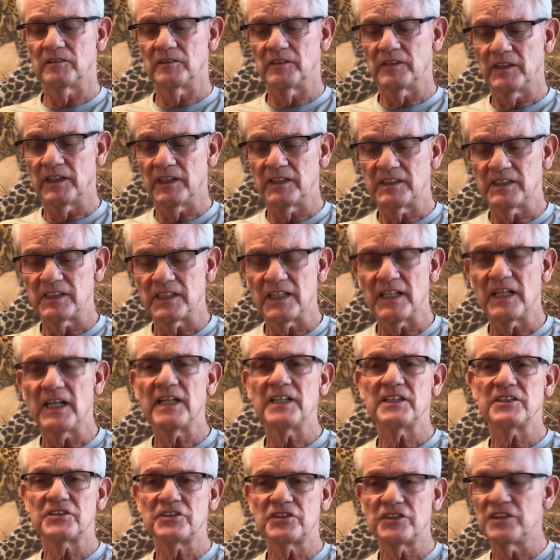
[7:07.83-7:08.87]
had
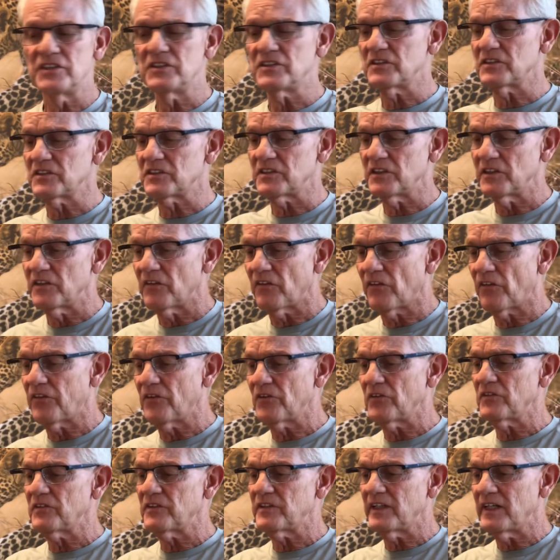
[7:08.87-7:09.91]
denied Jesus, and the
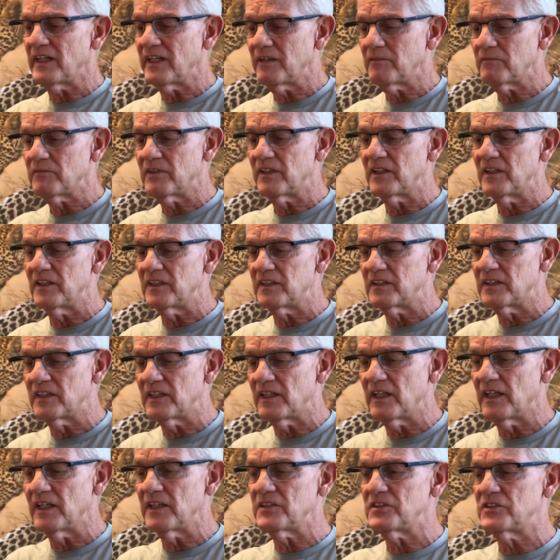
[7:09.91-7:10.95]
third time that he
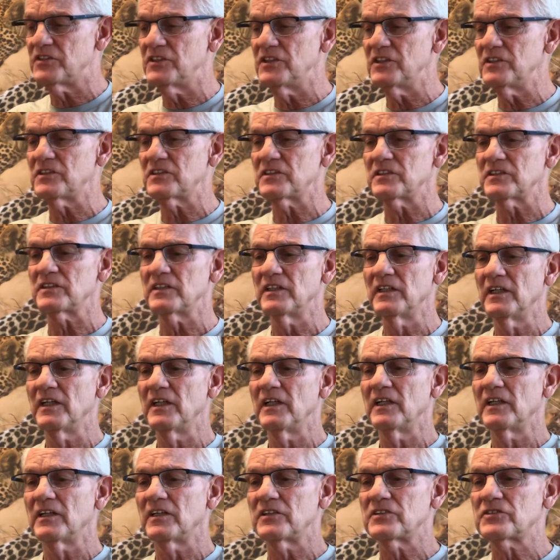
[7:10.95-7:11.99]
denied Jesus,
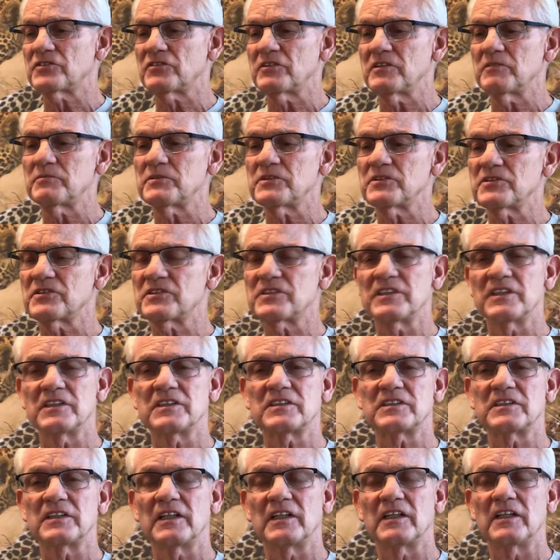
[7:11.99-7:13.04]
the scripture
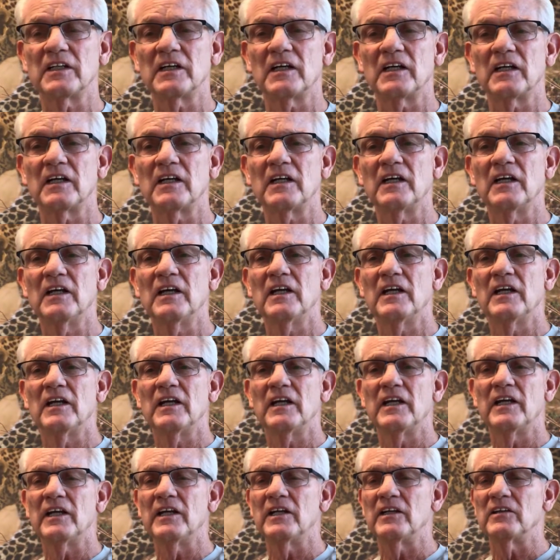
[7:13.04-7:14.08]
says that
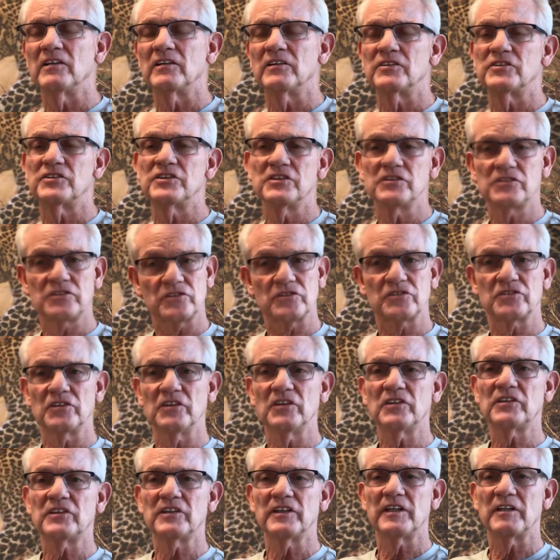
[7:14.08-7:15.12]
Jesus
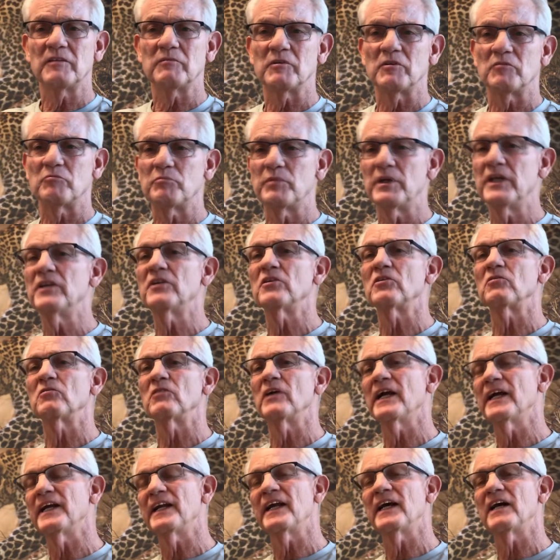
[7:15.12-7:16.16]
looked at him, and Peter
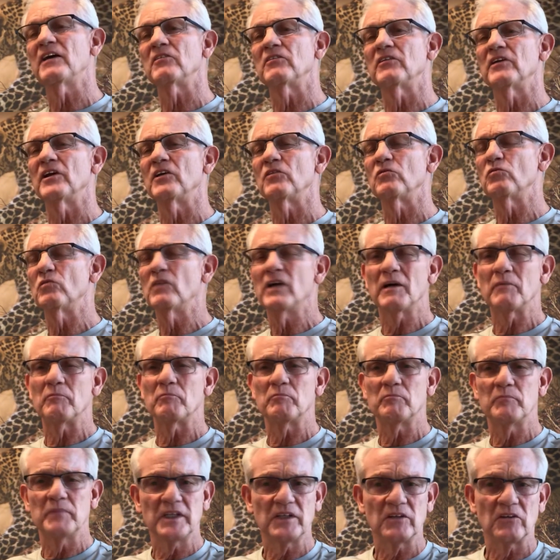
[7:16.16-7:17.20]
ran out and
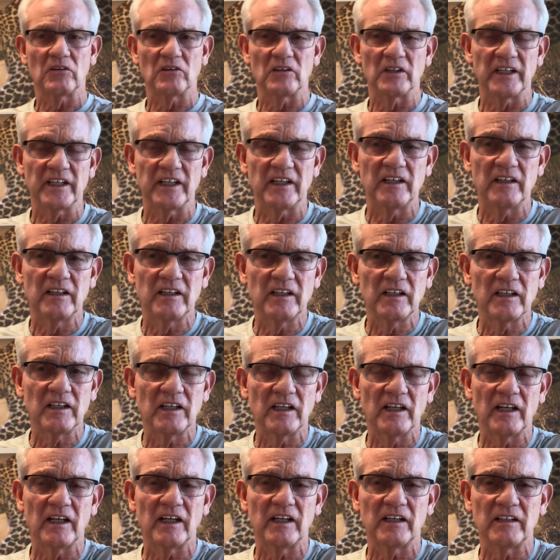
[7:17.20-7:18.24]
wept bitterly.
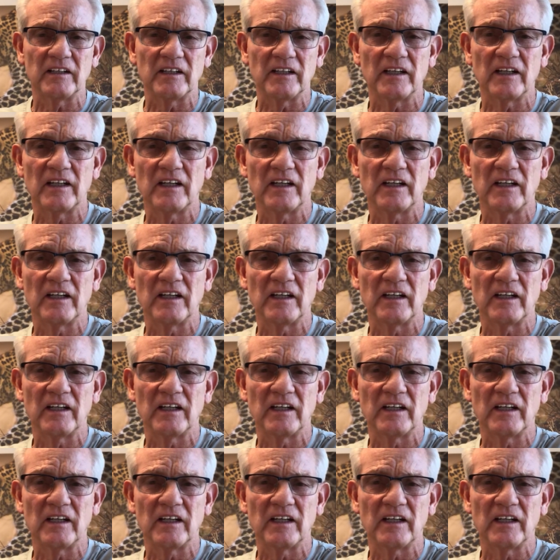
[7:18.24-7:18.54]
And